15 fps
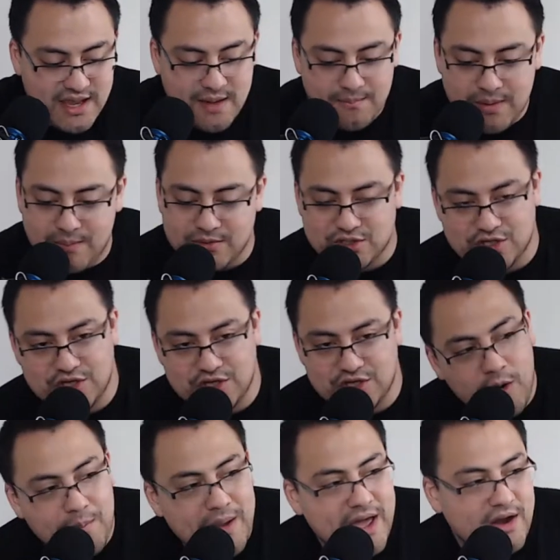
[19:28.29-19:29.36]
People should
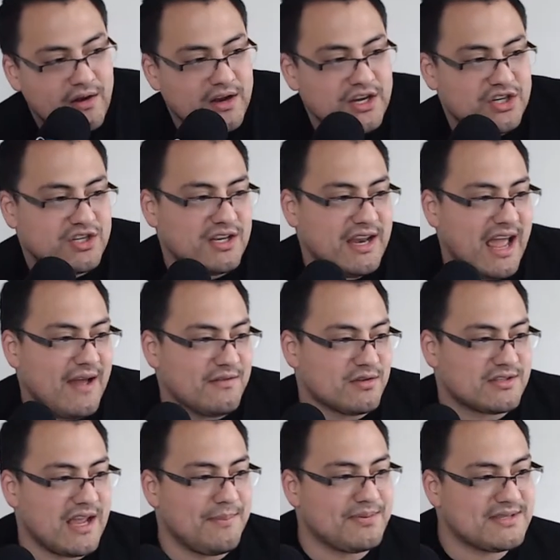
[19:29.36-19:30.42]
know better. He shouldn't have those
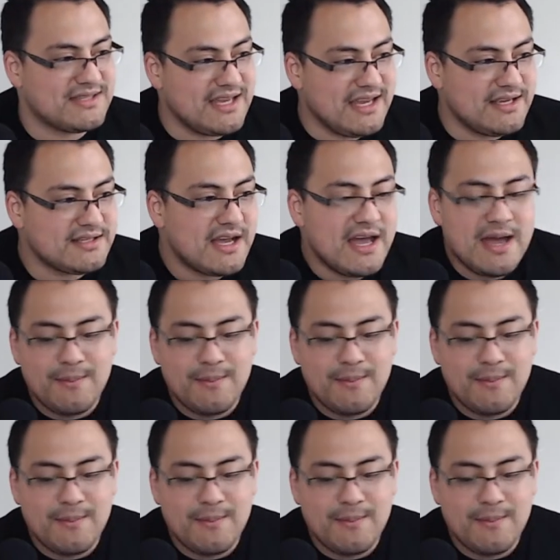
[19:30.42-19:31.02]
type of seats.